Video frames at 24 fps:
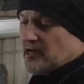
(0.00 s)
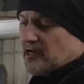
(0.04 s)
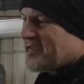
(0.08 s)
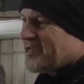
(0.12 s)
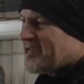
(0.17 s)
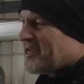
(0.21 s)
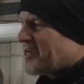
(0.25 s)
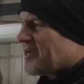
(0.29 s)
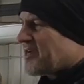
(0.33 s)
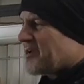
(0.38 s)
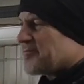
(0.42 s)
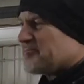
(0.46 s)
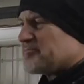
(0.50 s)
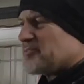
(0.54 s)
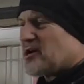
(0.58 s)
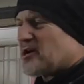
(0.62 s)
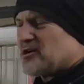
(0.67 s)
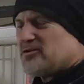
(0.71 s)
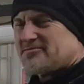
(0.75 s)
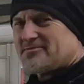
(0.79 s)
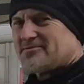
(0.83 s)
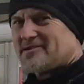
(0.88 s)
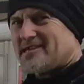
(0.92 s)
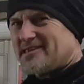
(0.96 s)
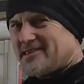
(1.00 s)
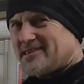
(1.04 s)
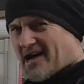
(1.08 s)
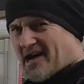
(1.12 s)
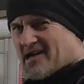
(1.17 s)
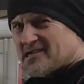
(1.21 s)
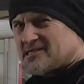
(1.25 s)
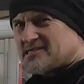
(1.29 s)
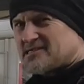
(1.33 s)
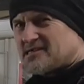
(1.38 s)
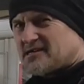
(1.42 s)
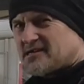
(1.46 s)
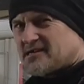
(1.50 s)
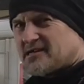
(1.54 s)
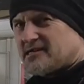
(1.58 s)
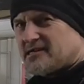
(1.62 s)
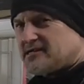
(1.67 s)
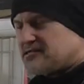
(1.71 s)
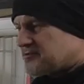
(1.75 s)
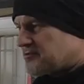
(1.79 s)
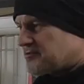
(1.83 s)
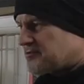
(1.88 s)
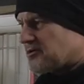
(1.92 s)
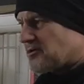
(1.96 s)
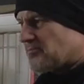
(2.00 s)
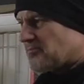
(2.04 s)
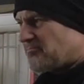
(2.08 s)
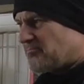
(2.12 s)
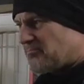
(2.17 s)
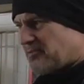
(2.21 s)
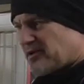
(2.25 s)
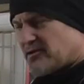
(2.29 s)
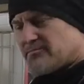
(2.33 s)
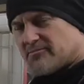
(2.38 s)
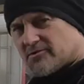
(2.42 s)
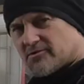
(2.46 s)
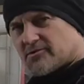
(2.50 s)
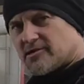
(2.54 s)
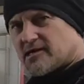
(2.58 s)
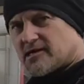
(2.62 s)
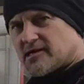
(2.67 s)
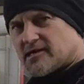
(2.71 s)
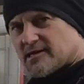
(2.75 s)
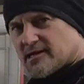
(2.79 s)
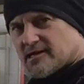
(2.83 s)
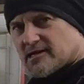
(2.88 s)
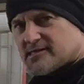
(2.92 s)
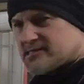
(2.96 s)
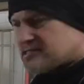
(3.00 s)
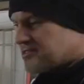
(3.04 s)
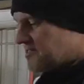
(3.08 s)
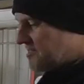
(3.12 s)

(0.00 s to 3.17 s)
Yeah, hopefully that side will look a bit more like this